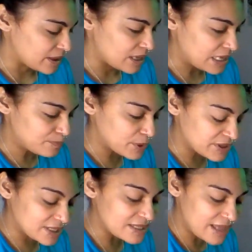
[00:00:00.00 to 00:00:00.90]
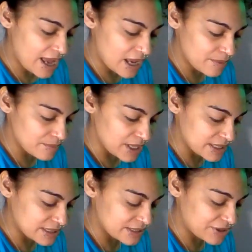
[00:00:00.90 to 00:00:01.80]
And but to them,
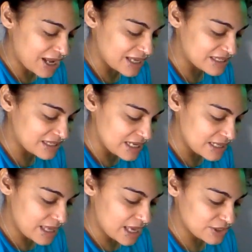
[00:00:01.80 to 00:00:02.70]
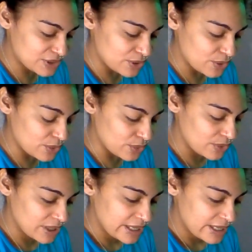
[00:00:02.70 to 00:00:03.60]
it's they're not seeing that, so
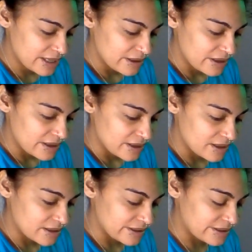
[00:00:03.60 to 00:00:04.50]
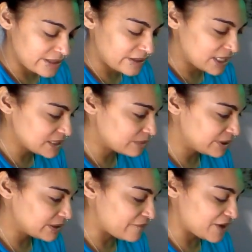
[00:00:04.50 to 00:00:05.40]
they think
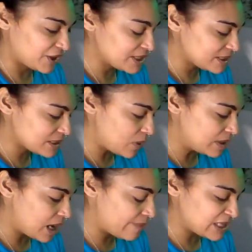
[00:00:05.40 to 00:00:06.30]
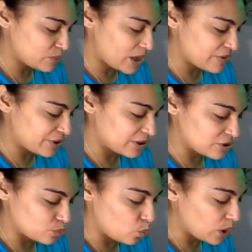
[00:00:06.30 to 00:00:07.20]
something nefarious is going on. That's why
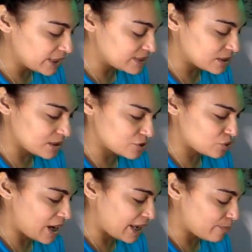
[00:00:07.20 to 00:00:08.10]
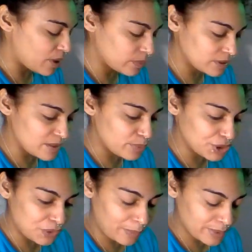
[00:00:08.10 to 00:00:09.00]
they're willing to try and publicly put
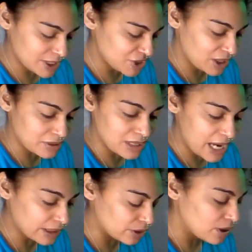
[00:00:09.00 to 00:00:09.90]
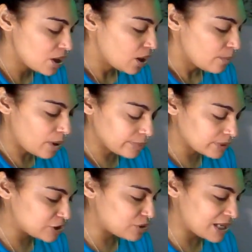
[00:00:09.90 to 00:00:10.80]
your reputation on the line or
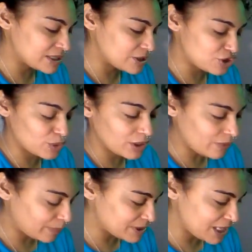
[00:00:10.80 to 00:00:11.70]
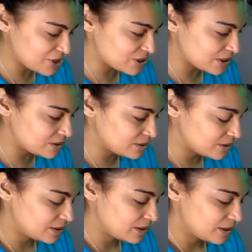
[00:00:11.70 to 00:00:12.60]
publicly try to destroy your reputation.
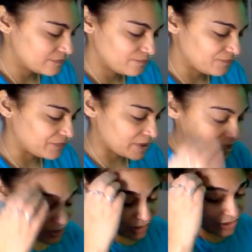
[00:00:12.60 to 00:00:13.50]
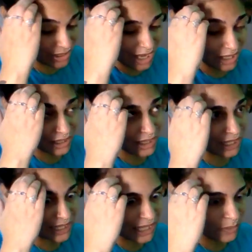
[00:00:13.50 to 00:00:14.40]
That's why they're not gonna
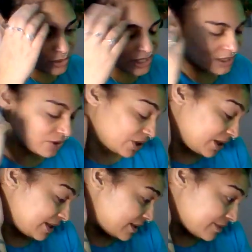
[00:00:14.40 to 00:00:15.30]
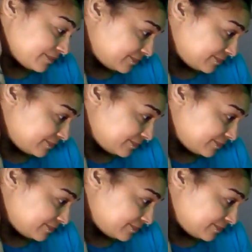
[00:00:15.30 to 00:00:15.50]
get what they think they're gonna get.